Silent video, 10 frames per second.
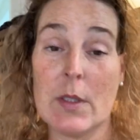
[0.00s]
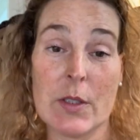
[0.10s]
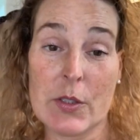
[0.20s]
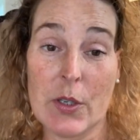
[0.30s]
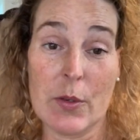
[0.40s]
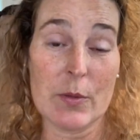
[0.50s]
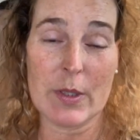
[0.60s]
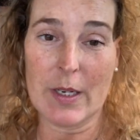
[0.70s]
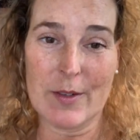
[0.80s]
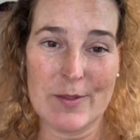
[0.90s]
So,
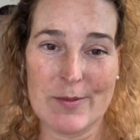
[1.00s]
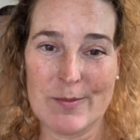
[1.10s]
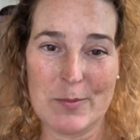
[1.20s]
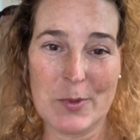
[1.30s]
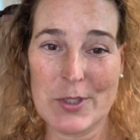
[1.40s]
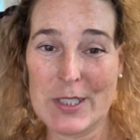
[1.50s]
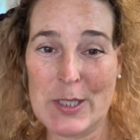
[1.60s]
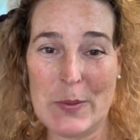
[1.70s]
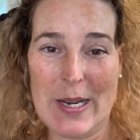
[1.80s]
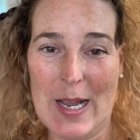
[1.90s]
you know, we'll just
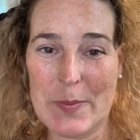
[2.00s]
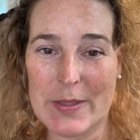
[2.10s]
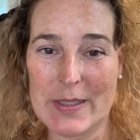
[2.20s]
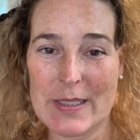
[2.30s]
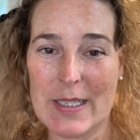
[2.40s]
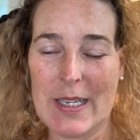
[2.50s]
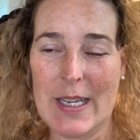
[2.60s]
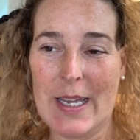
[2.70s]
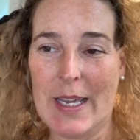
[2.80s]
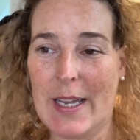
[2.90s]
see what happens,
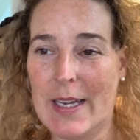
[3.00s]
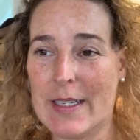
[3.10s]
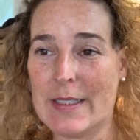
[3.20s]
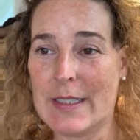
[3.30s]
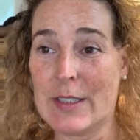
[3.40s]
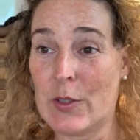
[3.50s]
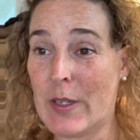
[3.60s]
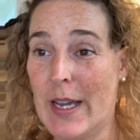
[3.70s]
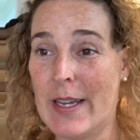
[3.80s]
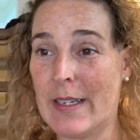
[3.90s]
and it's
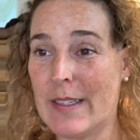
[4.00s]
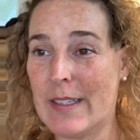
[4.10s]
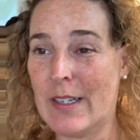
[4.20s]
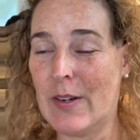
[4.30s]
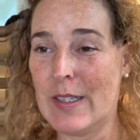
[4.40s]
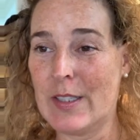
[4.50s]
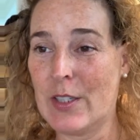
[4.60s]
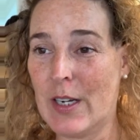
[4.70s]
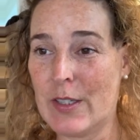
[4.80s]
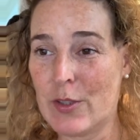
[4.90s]
okay. You know, I
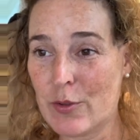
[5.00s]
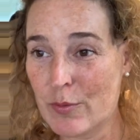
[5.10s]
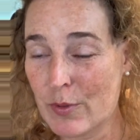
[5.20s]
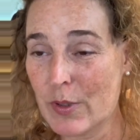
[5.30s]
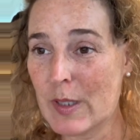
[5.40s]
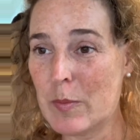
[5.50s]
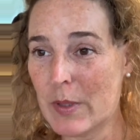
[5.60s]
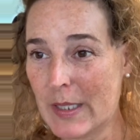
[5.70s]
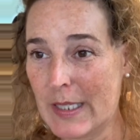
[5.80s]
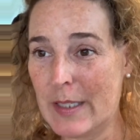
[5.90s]
truly
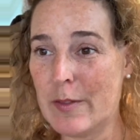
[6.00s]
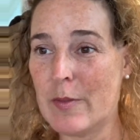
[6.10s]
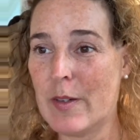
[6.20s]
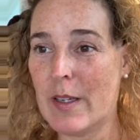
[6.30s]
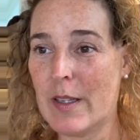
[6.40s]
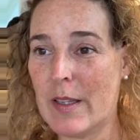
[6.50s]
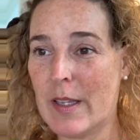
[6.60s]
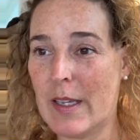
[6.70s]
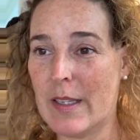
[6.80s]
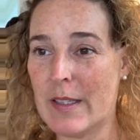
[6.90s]
believe
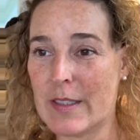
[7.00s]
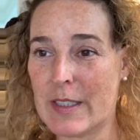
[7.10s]
that this